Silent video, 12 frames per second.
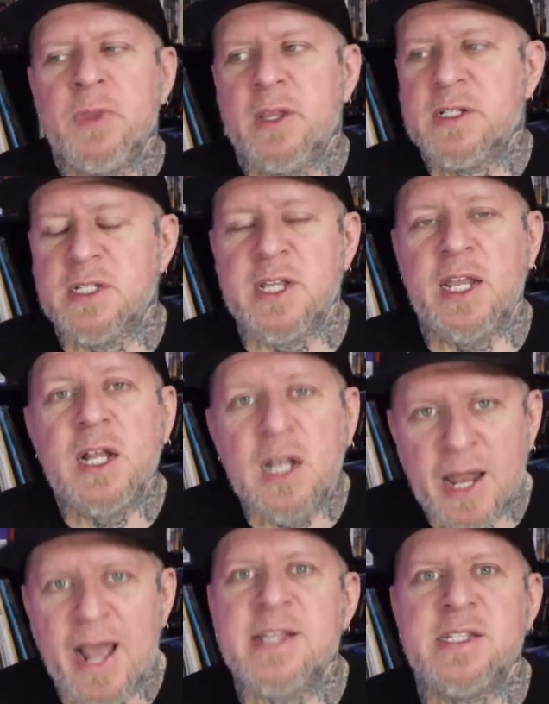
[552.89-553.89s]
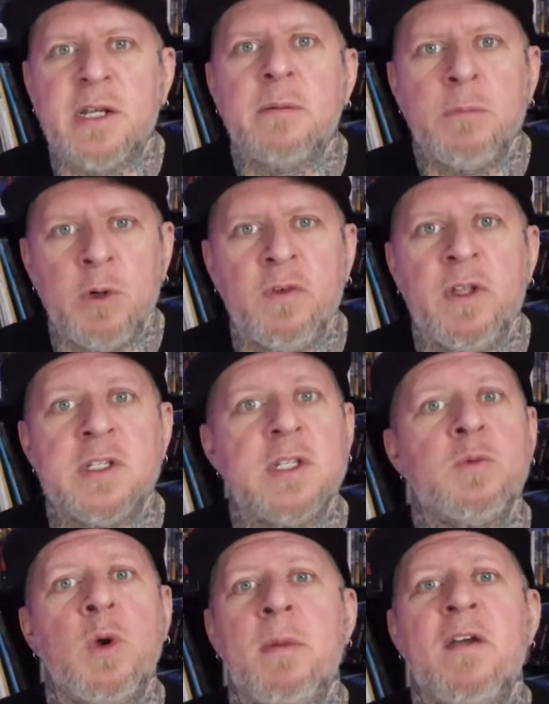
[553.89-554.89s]
This is a classic movie. This is
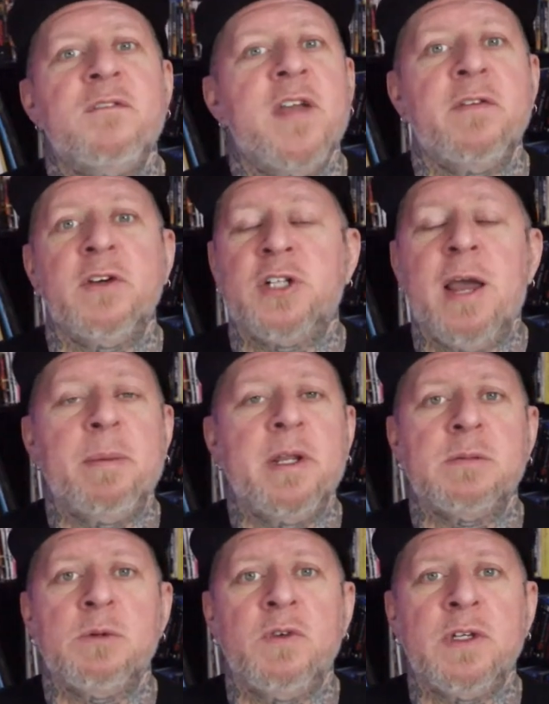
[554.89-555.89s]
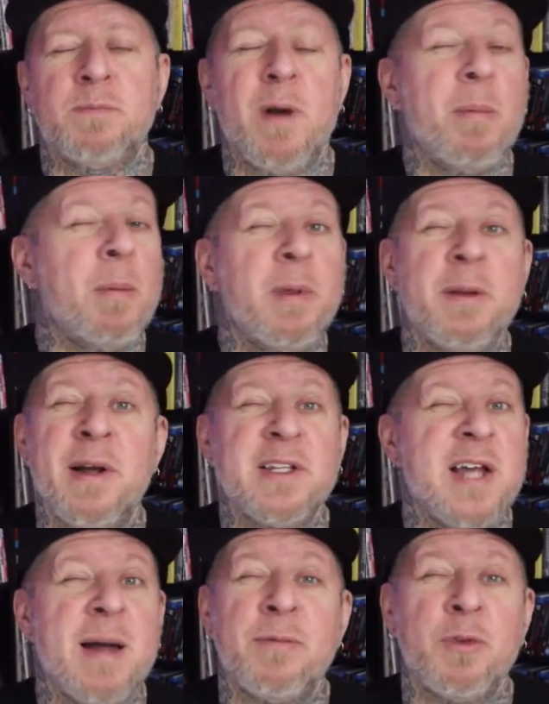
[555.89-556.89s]
one of my favorite Japanese movies, probably in my
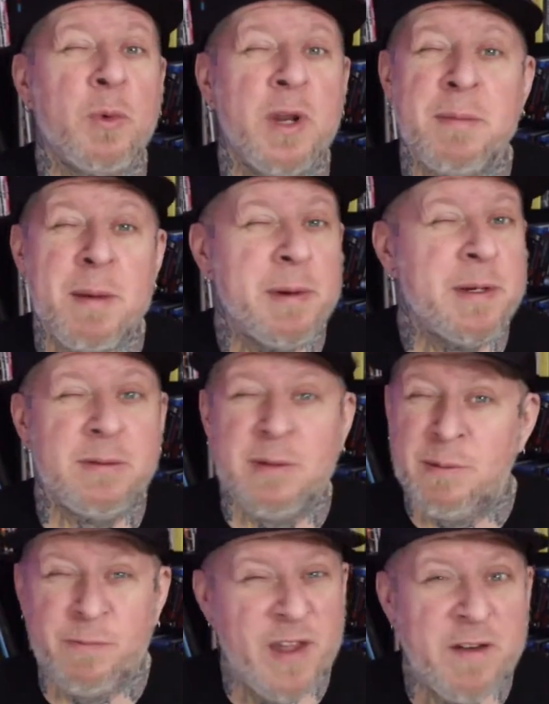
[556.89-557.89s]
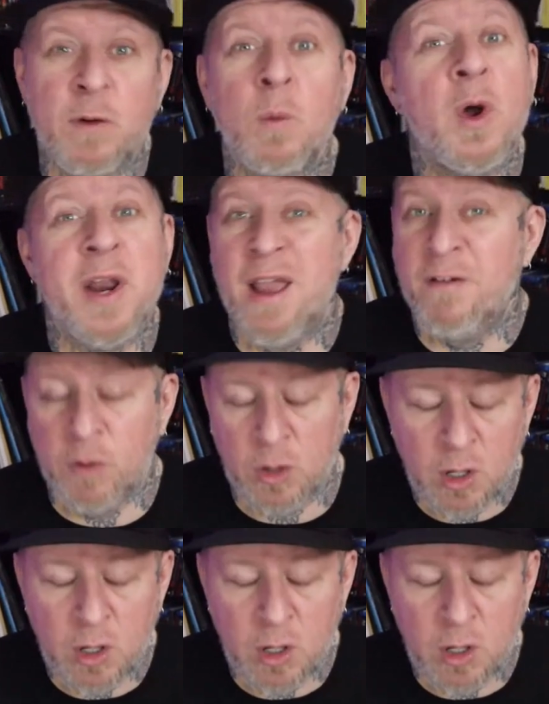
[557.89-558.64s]
top 3, maybe favorite one ever.